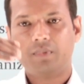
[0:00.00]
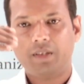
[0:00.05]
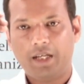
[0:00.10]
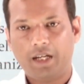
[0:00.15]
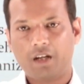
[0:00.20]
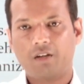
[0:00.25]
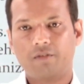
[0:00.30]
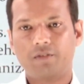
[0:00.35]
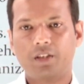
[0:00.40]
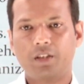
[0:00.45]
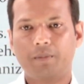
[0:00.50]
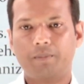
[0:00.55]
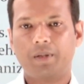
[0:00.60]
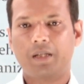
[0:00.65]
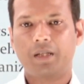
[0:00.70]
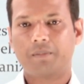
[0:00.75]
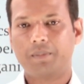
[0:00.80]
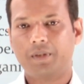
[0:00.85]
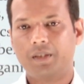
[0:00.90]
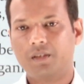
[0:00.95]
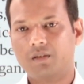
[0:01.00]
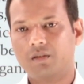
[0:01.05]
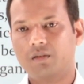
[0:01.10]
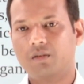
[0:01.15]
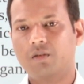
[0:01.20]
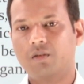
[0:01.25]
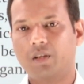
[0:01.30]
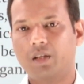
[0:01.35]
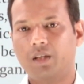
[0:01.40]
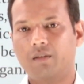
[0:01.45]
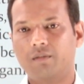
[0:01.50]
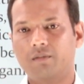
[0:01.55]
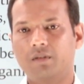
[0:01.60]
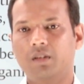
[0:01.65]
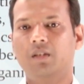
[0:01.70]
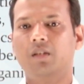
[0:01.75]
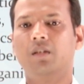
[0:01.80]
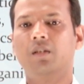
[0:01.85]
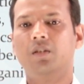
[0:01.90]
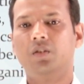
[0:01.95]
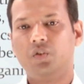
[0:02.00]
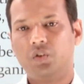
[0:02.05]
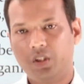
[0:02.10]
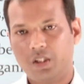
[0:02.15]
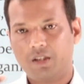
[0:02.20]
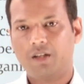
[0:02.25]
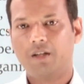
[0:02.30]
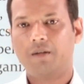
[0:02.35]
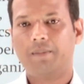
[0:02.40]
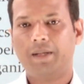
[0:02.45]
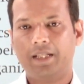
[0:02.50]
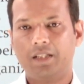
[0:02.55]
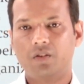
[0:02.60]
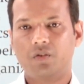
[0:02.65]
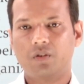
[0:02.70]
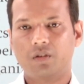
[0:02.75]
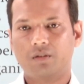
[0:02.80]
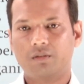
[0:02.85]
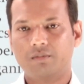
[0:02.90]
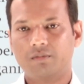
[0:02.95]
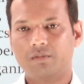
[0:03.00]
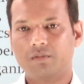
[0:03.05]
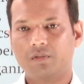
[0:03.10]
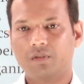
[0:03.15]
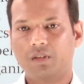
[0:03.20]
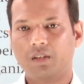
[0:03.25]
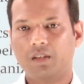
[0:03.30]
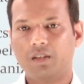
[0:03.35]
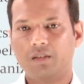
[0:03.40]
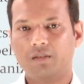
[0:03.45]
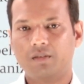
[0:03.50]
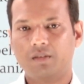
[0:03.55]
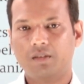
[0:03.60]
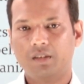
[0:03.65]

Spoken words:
head of the department, okay, general manager, okay.